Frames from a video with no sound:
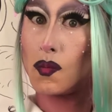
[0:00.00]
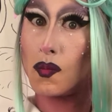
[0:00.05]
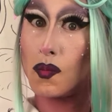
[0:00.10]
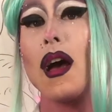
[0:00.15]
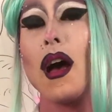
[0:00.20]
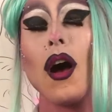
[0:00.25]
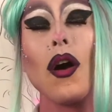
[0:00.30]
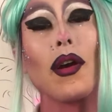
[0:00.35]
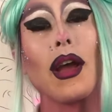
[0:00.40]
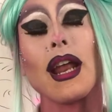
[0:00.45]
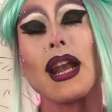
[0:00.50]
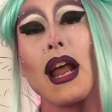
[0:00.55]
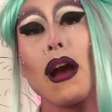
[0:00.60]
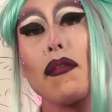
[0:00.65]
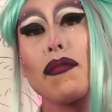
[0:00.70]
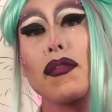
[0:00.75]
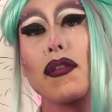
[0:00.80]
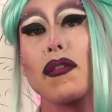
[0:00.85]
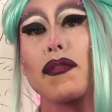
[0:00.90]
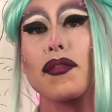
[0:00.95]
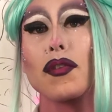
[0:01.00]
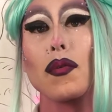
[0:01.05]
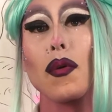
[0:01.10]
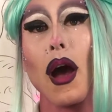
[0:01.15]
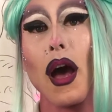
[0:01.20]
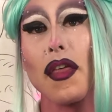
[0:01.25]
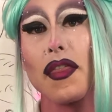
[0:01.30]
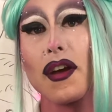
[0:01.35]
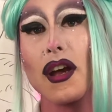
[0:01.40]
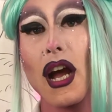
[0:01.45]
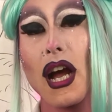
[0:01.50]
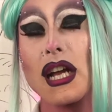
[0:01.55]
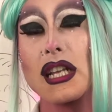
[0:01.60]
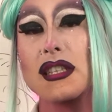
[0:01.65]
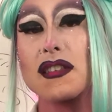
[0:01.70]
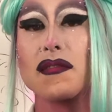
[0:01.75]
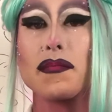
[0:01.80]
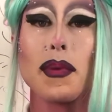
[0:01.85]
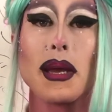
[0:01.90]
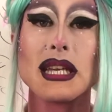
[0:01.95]
Okay, now for a few other kinds of
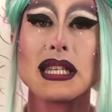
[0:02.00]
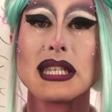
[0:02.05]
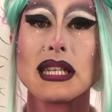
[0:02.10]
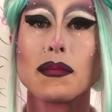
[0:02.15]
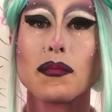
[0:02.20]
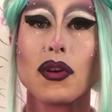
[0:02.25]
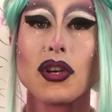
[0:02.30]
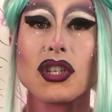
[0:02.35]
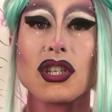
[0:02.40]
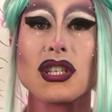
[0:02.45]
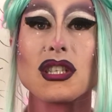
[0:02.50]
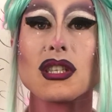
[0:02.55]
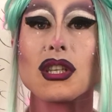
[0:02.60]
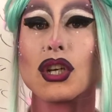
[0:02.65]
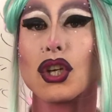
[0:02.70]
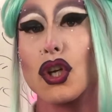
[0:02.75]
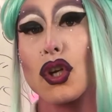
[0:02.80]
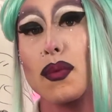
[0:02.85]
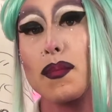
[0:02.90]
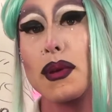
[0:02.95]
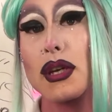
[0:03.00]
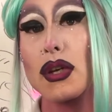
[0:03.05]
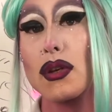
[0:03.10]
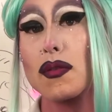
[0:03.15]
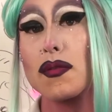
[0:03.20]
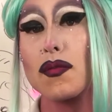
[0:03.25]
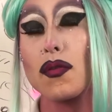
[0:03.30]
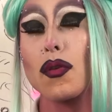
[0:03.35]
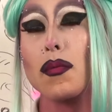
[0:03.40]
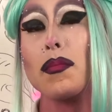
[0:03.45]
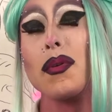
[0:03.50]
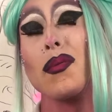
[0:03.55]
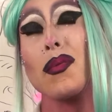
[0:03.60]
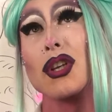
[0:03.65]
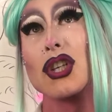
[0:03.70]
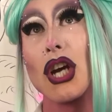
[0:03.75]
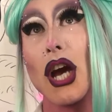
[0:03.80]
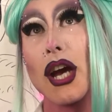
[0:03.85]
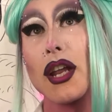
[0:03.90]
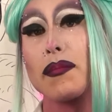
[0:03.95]
basic brushes that could be useful, but which
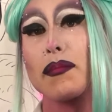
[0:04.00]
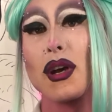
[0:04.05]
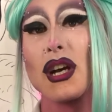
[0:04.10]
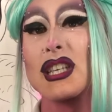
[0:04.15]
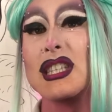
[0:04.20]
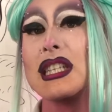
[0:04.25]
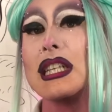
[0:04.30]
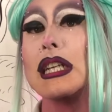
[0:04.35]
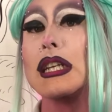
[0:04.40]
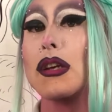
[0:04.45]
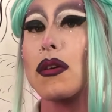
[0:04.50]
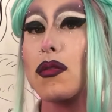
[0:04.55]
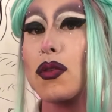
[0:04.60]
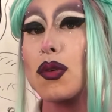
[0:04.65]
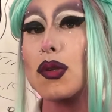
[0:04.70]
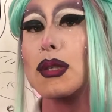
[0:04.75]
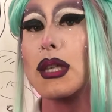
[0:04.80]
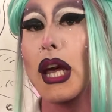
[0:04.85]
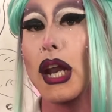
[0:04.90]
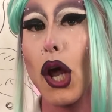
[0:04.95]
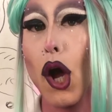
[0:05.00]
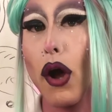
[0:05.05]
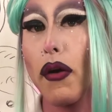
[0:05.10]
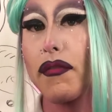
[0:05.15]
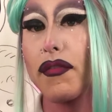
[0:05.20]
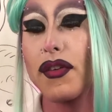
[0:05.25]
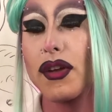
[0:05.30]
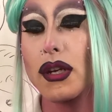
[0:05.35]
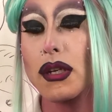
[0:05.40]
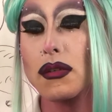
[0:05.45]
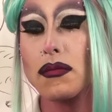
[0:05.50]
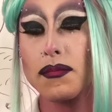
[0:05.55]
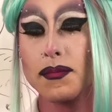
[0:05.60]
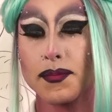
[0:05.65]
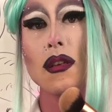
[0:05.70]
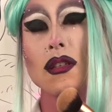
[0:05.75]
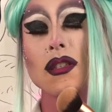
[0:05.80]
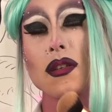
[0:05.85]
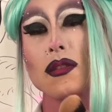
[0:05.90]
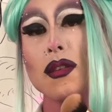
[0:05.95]
I personally don't use that often.
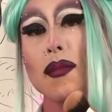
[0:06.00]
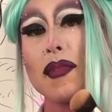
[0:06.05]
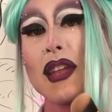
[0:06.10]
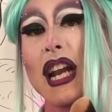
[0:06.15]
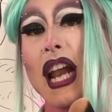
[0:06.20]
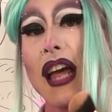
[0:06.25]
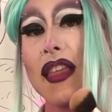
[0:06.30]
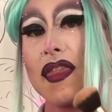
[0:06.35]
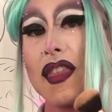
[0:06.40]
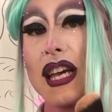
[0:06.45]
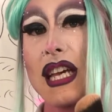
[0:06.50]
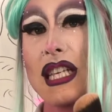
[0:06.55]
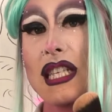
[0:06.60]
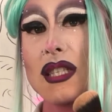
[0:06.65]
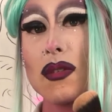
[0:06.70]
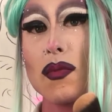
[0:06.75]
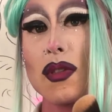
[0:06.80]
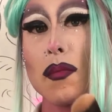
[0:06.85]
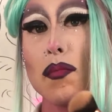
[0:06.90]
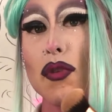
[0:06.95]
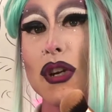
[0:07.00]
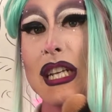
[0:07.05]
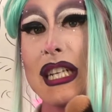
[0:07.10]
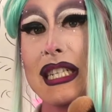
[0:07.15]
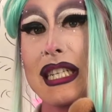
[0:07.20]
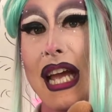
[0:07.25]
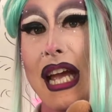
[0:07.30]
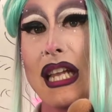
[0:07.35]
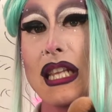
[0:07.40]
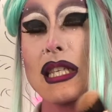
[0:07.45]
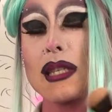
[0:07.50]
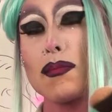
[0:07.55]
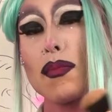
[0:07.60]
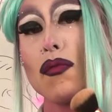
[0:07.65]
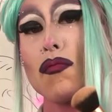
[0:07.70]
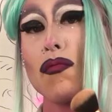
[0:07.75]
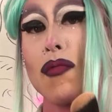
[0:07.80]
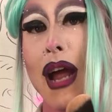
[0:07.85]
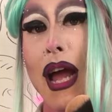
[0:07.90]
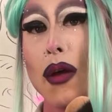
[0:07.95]
So something like this with a pretty dense but
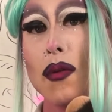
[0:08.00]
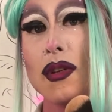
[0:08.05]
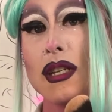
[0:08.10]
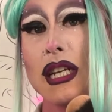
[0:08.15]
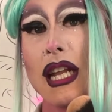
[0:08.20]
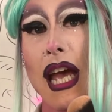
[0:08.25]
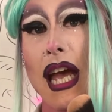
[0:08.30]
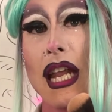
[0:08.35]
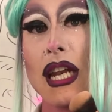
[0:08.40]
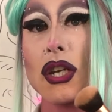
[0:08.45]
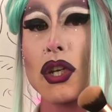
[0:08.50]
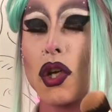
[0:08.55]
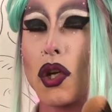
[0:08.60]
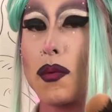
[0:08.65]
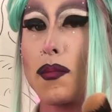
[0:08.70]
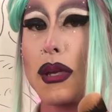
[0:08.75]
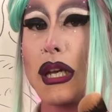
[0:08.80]
rounded end could be